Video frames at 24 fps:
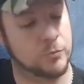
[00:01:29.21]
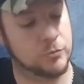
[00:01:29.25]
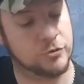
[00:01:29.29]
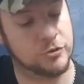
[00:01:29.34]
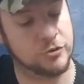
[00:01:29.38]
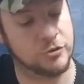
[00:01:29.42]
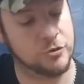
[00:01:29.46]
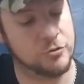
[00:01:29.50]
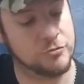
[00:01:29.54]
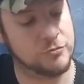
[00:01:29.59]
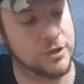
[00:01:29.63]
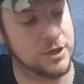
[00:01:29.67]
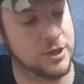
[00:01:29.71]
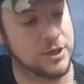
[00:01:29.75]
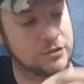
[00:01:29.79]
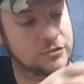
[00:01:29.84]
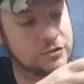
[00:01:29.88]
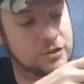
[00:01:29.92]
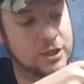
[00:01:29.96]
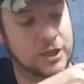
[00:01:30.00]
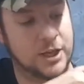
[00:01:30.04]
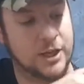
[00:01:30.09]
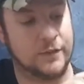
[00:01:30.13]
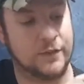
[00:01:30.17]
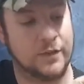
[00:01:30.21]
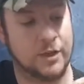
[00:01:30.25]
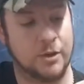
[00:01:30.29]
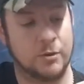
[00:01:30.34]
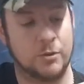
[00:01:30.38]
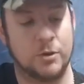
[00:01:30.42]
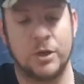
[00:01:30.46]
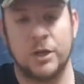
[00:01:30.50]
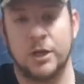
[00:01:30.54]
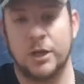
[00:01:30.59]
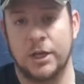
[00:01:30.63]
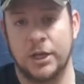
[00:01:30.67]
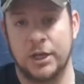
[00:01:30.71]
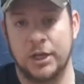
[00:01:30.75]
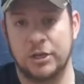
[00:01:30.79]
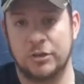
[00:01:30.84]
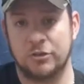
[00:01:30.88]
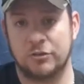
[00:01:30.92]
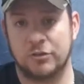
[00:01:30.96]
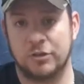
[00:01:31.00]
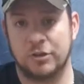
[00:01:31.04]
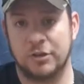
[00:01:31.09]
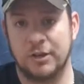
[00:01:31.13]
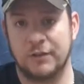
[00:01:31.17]
To release it again though, you
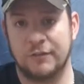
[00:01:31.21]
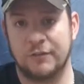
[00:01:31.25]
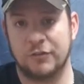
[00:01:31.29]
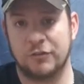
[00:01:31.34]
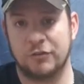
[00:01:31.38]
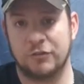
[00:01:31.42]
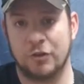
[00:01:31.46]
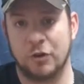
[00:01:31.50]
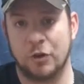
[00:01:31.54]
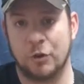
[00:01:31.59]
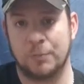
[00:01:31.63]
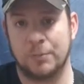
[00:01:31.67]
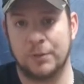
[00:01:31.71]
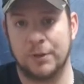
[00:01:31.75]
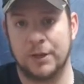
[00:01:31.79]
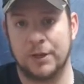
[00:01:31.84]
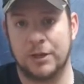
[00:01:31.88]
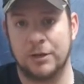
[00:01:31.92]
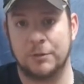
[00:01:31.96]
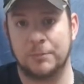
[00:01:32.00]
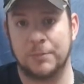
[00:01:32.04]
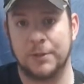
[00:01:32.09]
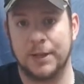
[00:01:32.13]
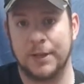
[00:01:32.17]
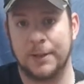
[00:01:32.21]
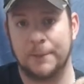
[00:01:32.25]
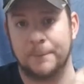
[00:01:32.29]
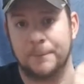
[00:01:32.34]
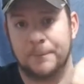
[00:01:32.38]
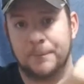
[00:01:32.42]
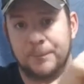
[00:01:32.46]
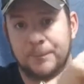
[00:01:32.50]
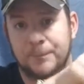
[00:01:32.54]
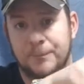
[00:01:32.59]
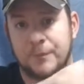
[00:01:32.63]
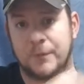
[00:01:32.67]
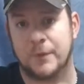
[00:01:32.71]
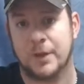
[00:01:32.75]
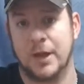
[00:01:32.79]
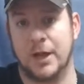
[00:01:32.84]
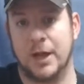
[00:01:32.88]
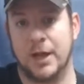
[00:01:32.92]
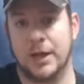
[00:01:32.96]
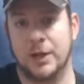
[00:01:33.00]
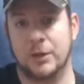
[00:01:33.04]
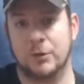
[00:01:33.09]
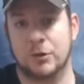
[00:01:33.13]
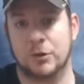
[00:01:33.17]
just lift the stock up a little bit
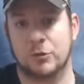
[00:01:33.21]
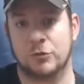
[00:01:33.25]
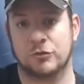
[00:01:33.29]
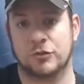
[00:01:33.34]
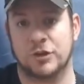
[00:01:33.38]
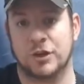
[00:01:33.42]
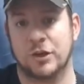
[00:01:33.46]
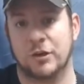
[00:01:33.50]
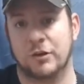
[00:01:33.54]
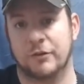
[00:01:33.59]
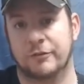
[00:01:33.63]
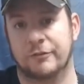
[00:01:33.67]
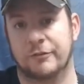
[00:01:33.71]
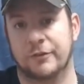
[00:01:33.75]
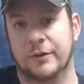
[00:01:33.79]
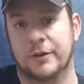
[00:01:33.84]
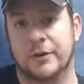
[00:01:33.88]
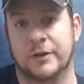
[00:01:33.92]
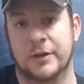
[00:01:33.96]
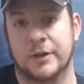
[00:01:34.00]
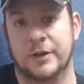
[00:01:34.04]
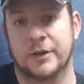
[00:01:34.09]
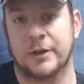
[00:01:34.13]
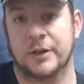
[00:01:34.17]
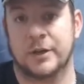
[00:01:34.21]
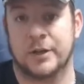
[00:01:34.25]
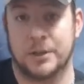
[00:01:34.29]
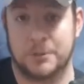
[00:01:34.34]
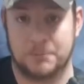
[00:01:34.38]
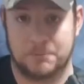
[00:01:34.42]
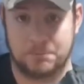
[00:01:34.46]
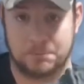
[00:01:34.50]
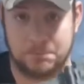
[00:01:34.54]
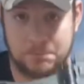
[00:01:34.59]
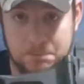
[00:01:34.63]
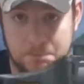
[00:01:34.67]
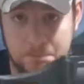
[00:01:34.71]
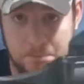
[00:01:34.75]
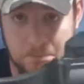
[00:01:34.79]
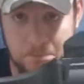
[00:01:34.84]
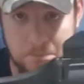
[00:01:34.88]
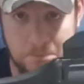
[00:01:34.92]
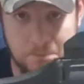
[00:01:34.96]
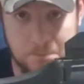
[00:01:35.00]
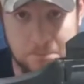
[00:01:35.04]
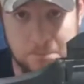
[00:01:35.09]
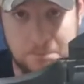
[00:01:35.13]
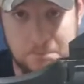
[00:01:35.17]
and it will loosen it off
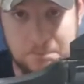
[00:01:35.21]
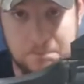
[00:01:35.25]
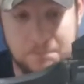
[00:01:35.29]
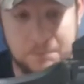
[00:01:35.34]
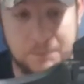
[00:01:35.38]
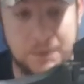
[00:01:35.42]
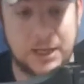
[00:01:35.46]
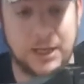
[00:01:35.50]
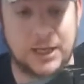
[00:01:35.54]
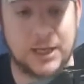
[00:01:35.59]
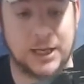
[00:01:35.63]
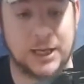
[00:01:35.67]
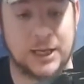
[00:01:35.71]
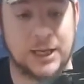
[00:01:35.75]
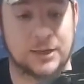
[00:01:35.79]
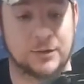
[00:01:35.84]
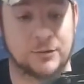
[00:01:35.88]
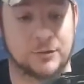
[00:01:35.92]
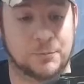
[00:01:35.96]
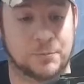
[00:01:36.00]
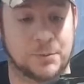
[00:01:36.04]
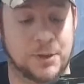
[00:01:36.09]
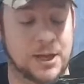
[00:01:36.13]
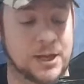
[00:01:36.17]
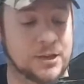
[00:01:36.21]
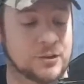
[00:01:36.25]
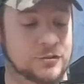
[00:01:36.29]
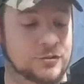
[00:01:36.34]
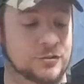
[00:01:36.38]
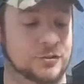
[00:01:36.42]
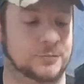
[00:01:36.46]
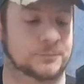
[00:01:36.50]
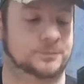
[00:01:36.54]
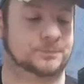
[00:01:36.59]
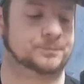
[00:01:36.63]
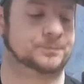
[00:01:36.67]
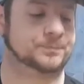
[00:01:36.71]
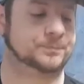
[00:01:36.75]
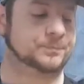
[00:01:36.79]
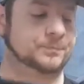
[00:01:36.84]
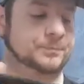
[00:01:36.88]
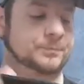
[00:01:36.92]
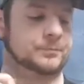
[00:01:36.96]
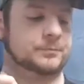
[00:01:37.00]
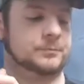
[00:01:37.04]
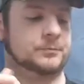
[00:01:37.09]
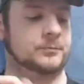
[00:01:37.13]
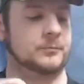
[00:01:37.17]
and click it into place.
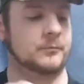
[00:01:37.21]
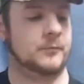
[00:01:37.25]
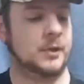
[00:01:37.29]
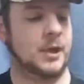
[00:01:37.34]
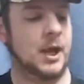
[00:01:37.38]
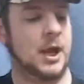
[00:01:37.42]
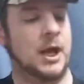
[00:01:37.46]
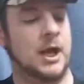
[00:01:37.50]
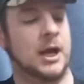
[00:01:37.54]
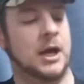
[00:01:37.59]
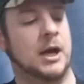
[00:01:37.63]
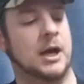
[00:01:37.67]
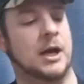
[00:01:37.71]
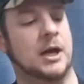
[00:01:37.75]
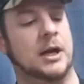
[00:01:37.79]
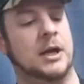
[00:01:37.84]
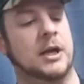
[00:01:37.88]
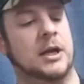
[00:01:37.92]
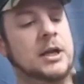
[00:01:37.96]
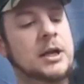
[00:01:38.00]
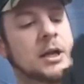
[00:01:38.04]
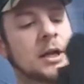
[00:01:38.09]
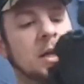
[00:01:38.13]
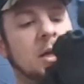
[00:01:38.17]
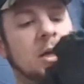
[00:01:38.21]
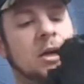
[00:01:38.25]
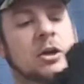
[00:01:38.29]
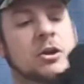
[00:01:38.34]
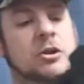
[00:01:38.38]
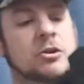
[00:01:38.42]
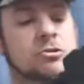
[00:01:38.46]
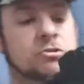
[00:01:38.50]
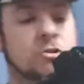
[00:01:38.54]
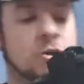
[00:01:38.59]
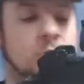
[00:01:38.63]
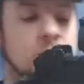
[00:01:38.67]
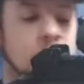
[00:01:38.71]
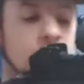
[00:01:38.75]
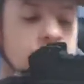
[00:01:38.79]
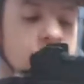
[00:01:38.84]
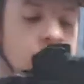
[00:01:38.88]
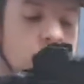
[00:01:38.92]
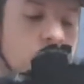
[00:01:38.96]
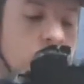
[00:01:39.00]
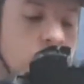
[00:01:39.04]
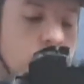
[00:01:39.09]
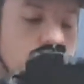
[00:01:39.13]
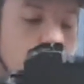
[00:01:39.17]
Uh, controls
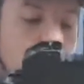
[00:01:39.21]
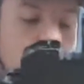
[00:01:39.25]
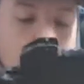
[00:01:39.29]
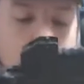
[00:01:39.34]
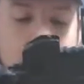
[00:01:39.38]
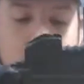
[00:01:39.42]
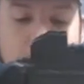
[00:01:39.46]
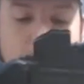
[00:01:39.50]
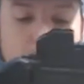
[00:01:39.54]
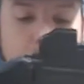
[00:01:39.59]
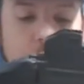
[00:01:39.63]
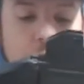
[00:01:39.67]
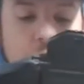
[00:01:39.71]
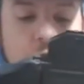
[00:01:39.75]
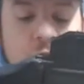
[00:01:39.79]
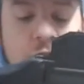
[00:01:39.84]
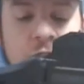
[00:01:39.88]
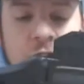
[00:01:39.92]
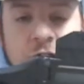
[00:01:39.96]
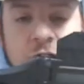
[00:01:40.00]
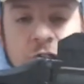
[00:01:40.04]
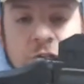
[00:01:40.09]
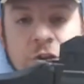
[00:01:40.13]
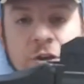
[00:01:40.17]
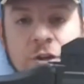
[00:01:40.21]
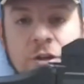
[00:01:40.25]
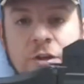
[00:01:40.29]
are ambidextrous.